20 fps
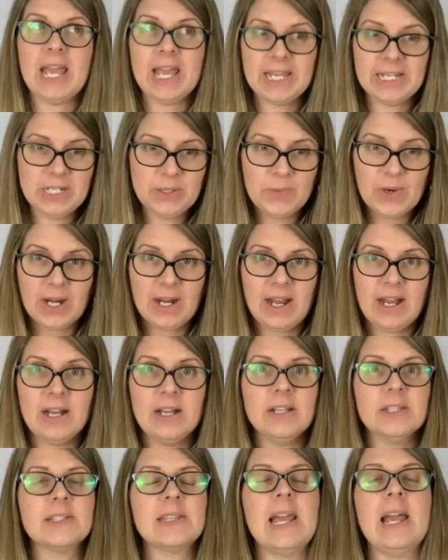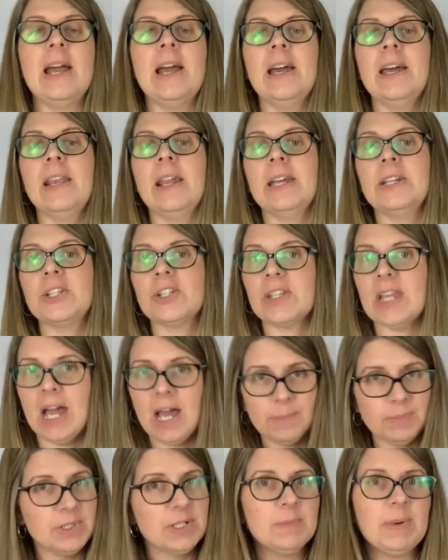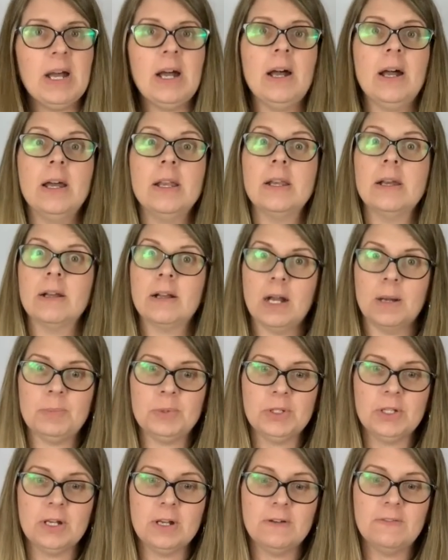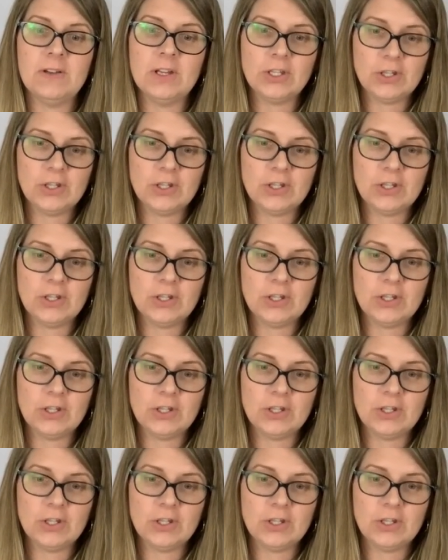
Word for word: anywhere else and I just happened upon a couple of